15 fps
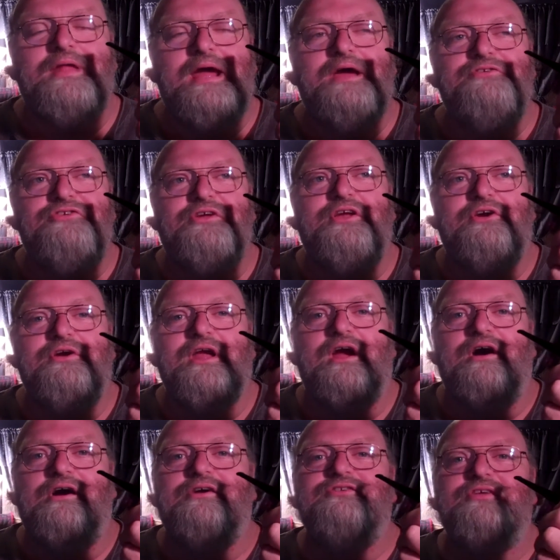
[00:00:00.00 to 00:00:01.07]
had security
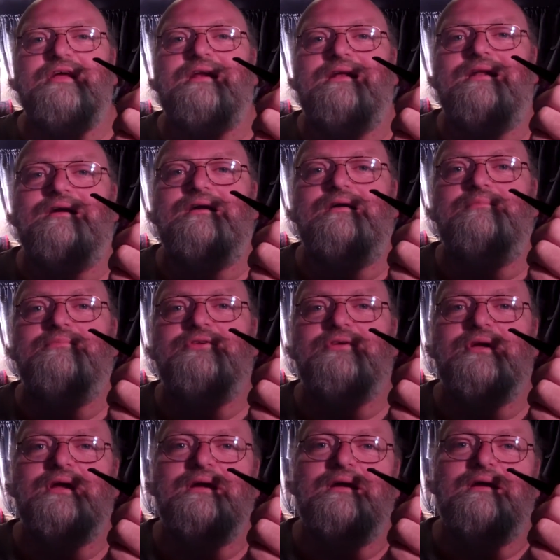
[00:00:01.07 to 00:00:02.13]
guards and
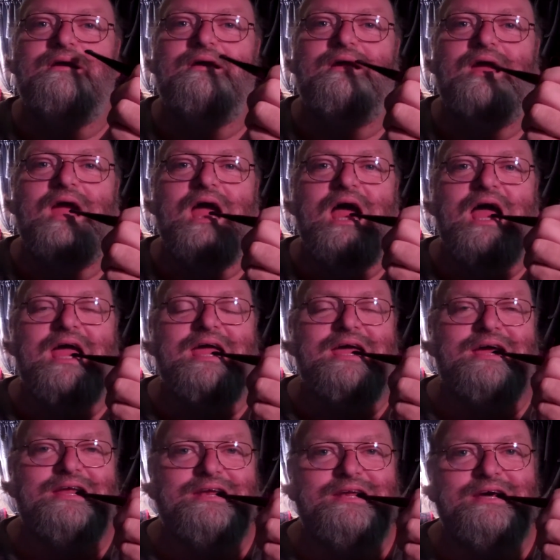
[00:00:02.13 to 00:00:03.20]
alarms,
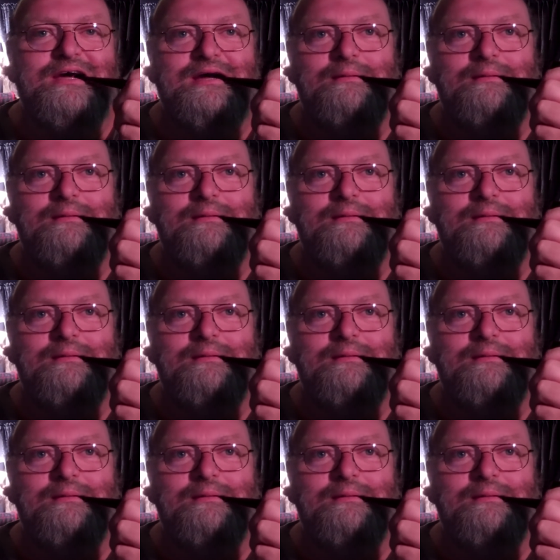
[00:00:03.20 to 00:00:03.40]
and